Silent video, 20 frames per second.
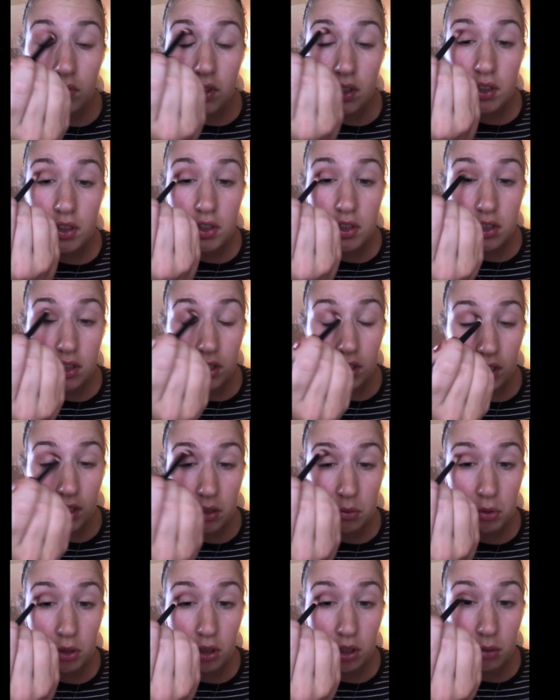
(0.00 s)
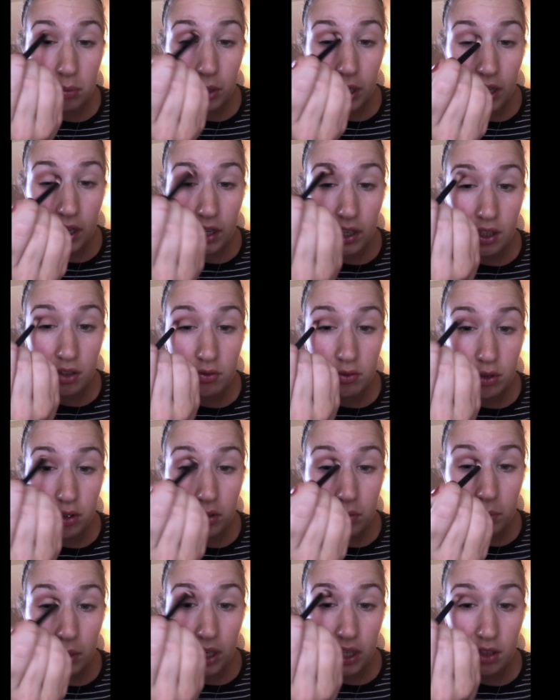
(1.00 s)
You're just gonna keep going back and forth
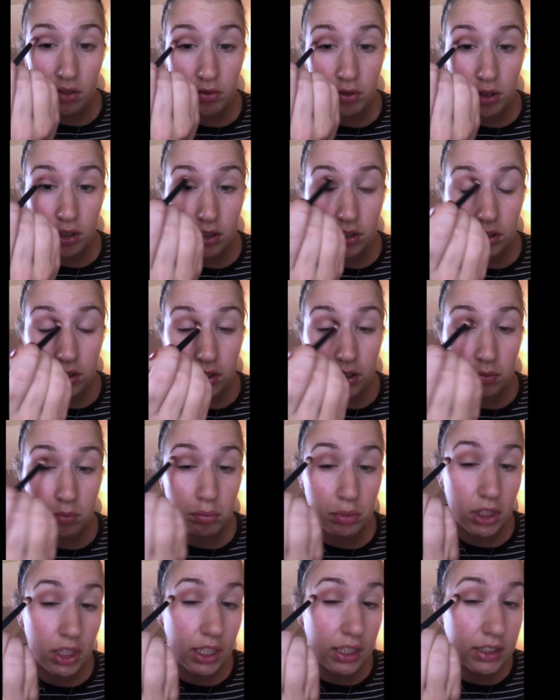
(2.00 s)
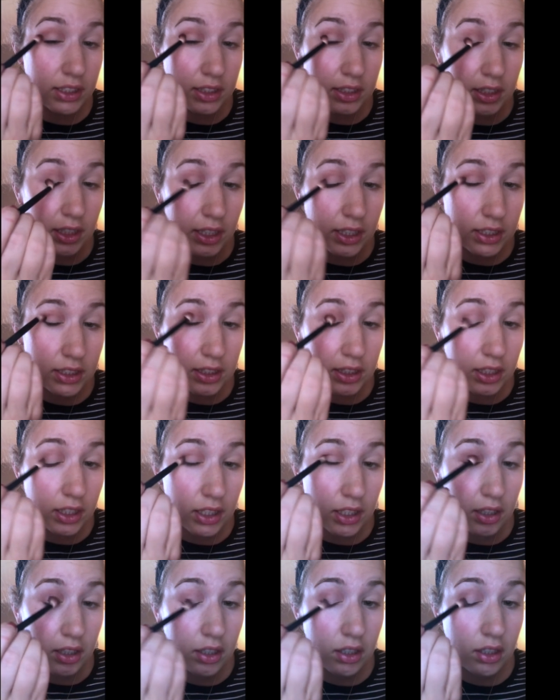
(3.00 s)
so it blends nicely.